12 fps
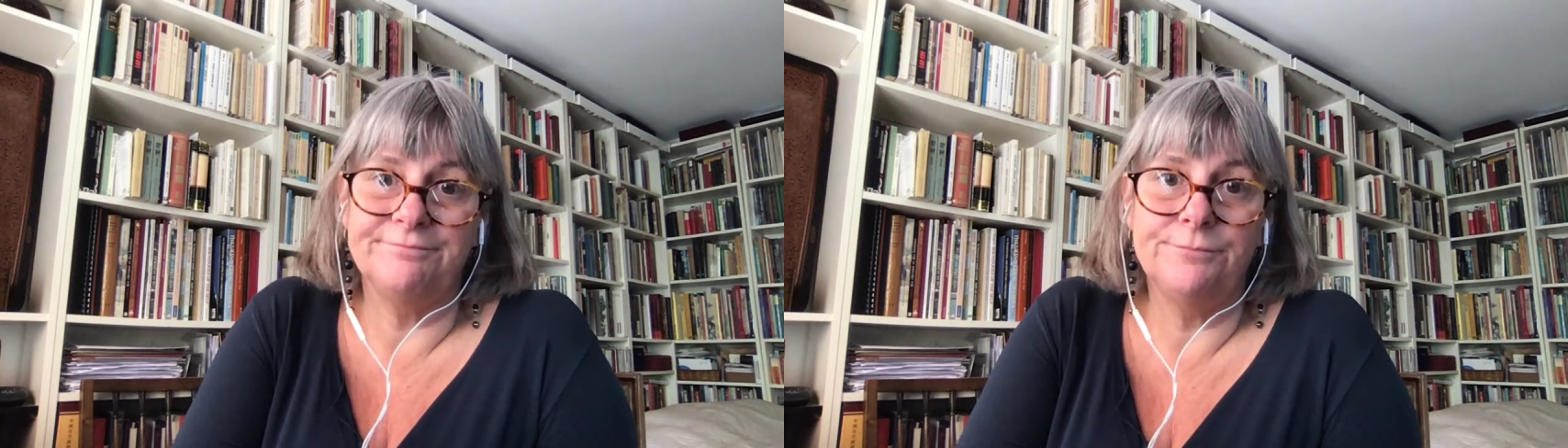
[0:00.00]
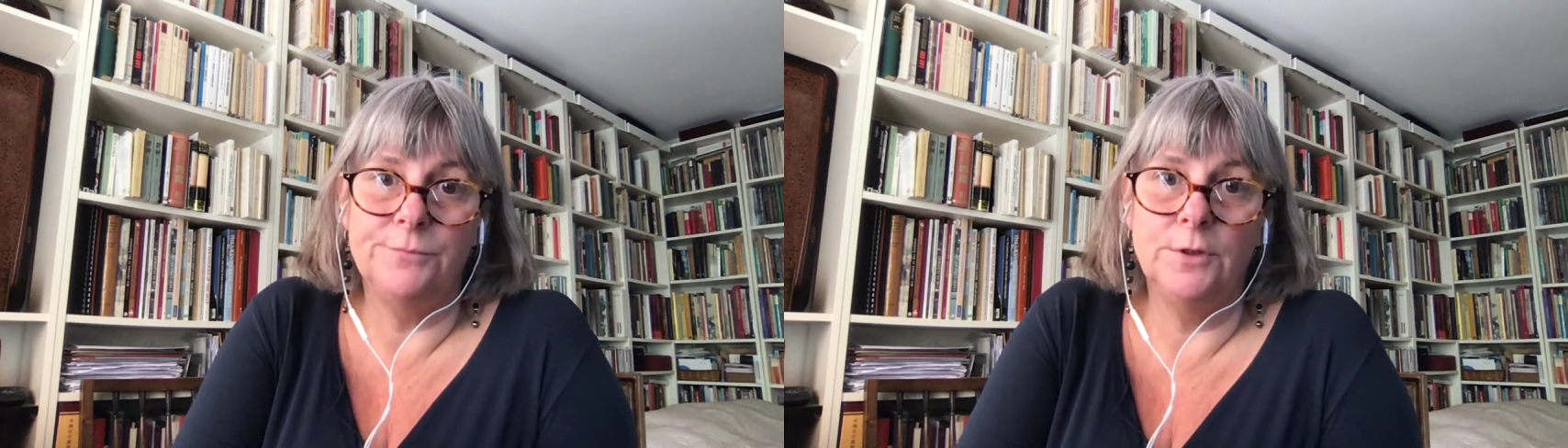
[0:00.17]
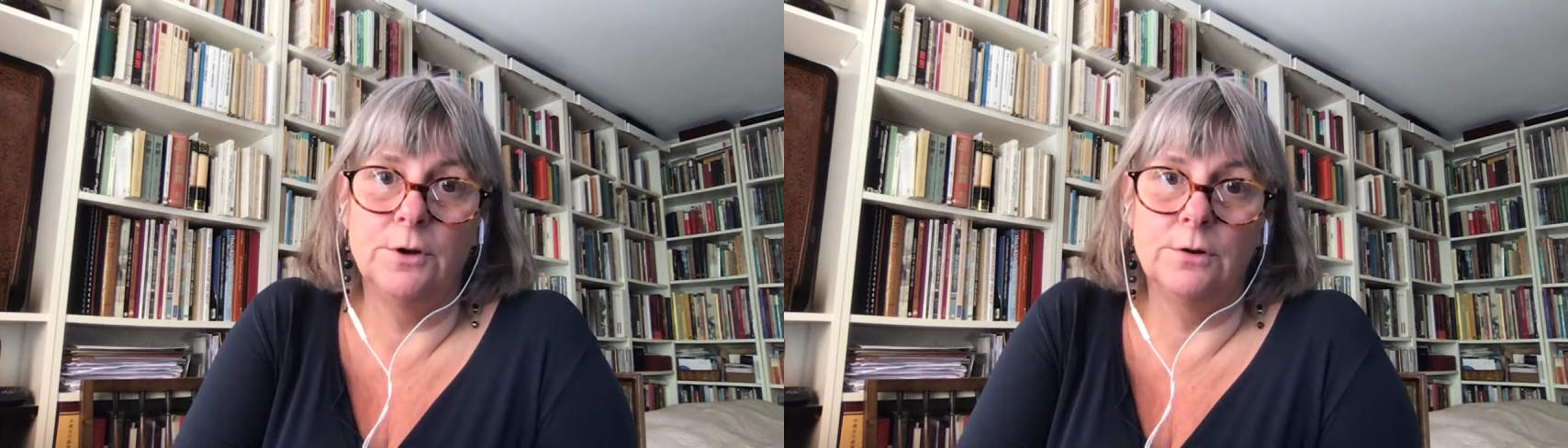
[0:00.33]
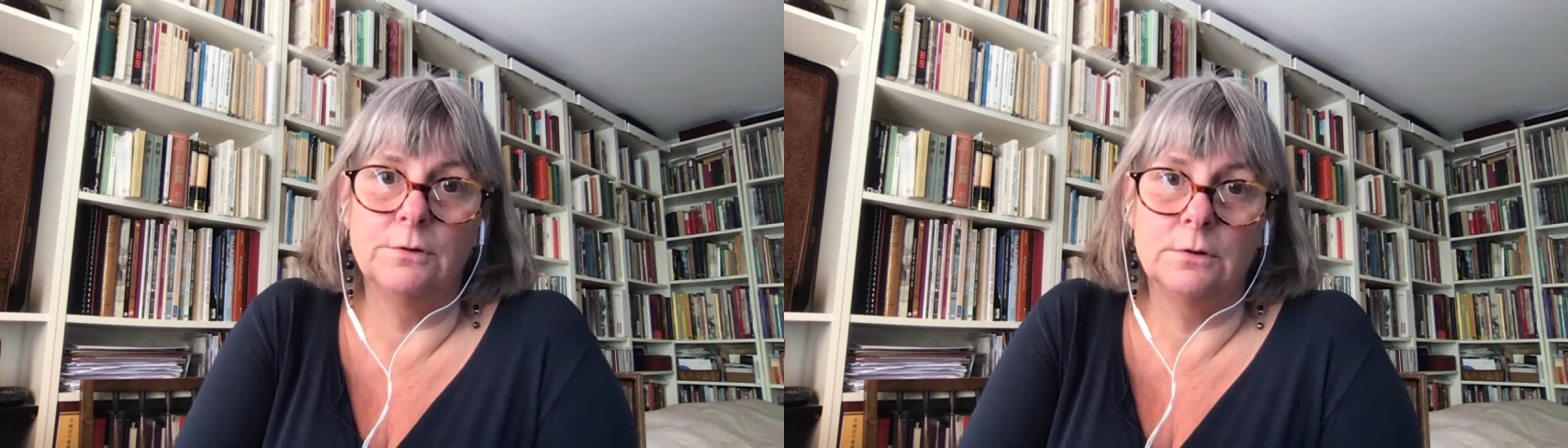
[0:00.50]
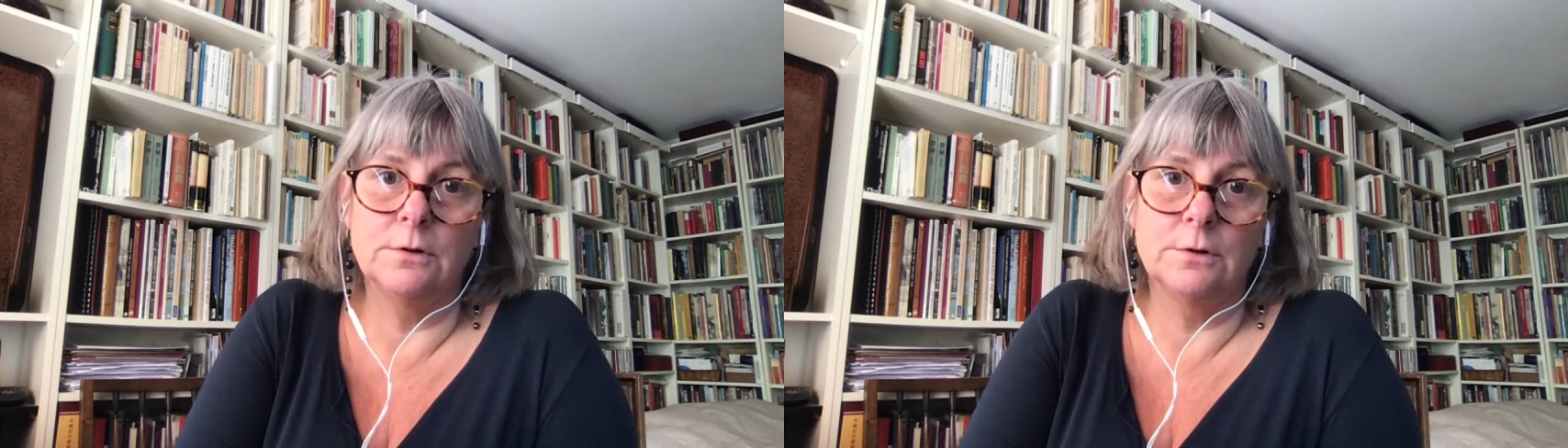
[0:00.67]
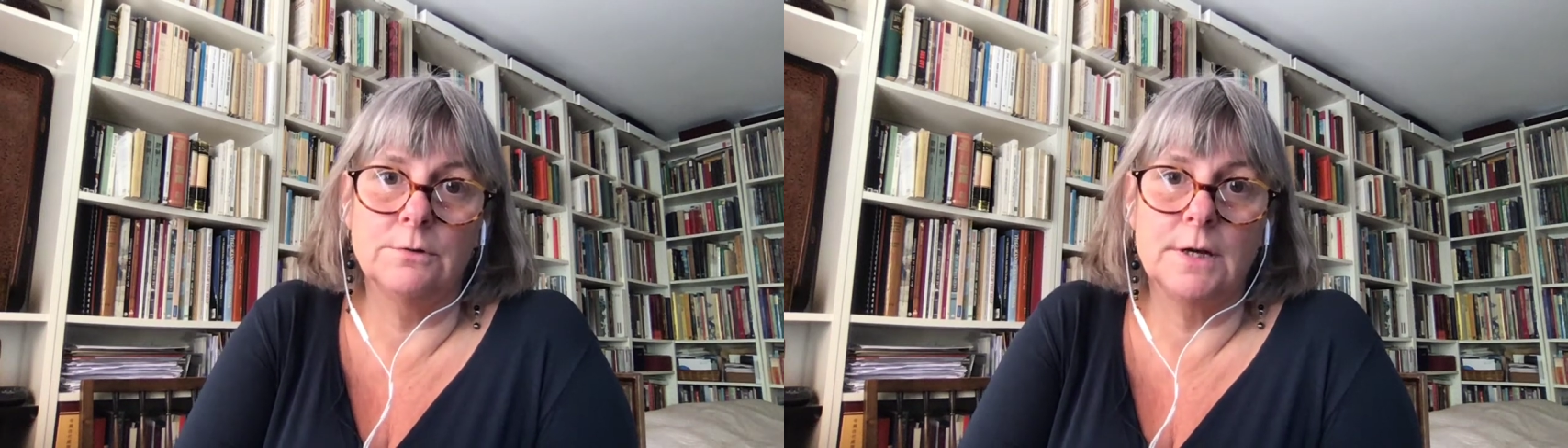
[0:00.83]
not
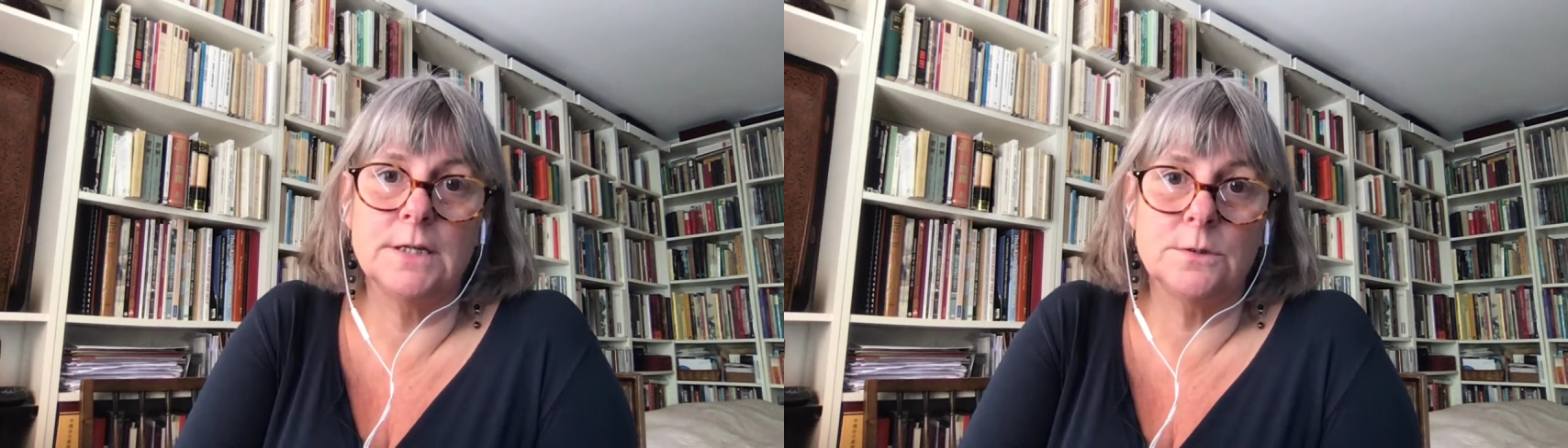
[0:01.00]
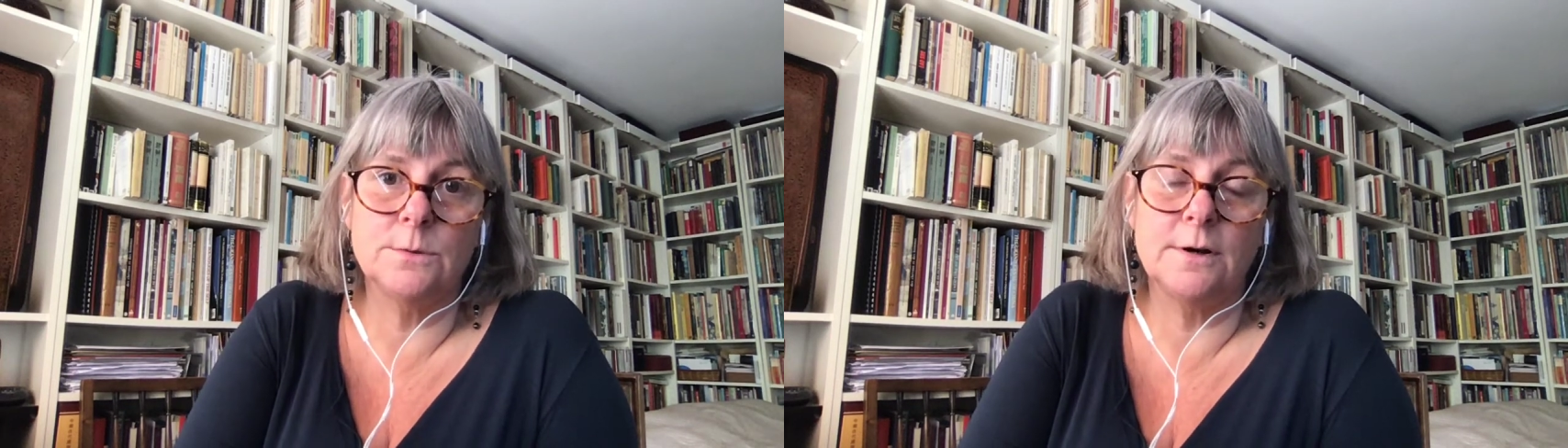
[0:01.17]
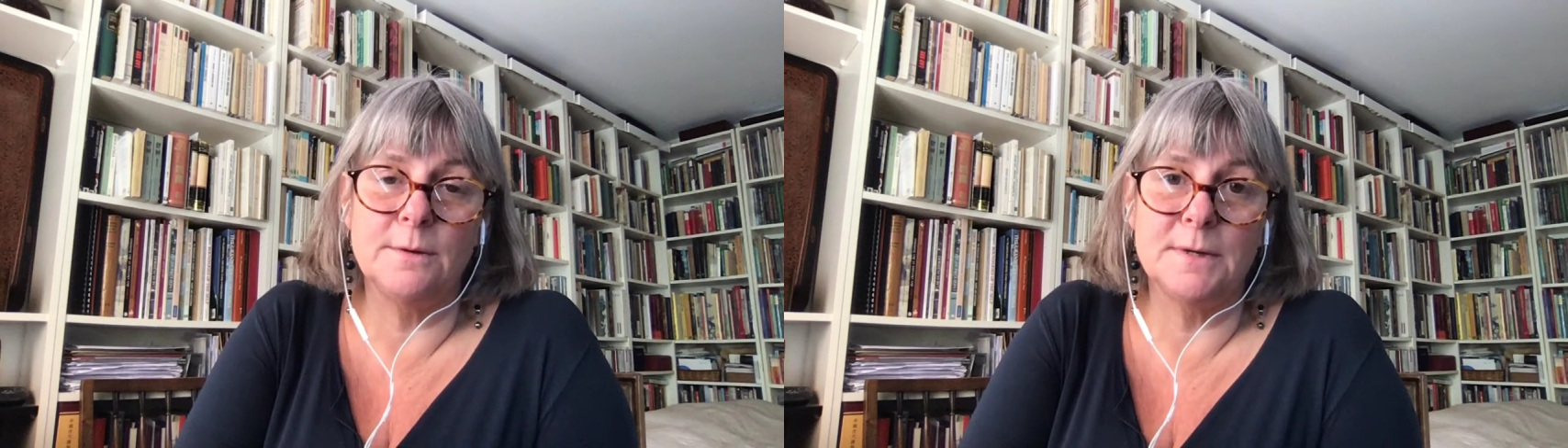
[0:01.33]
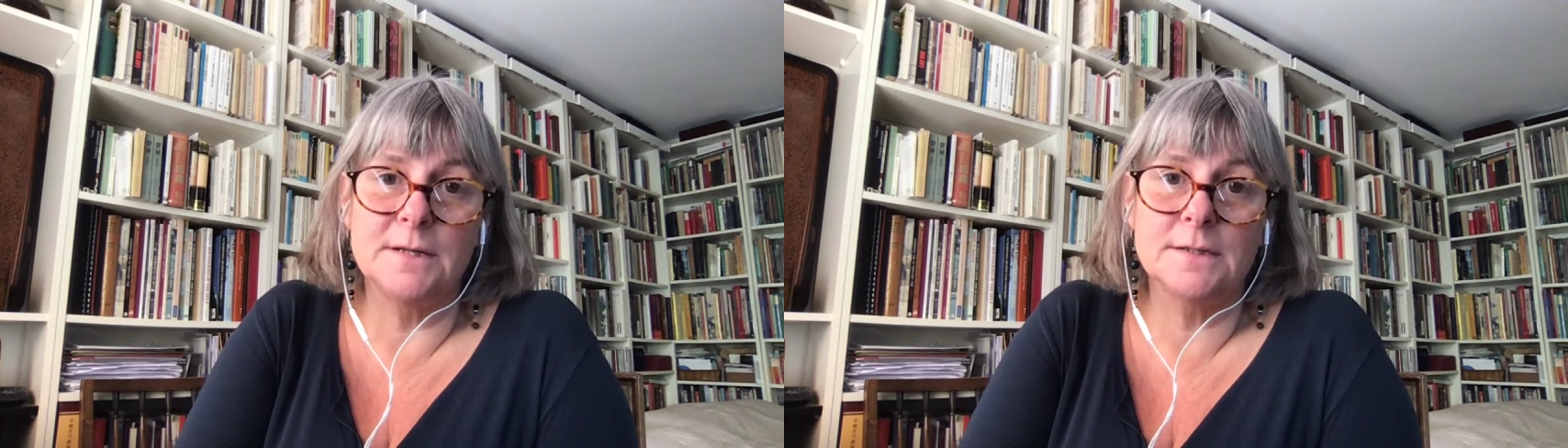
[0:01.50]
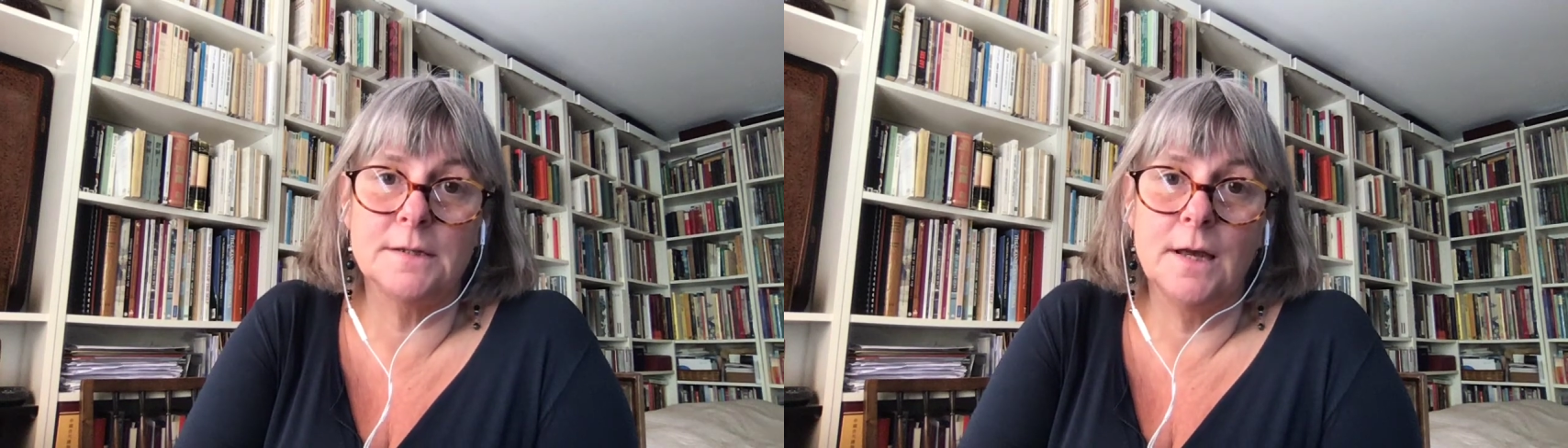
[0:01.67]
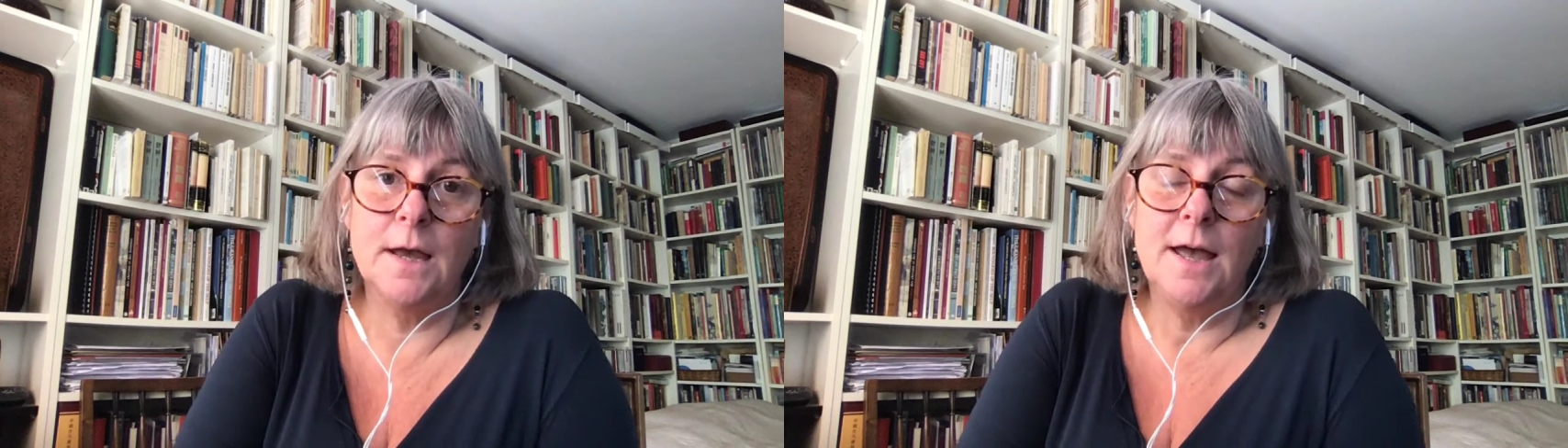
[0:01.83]
great to wear a mask.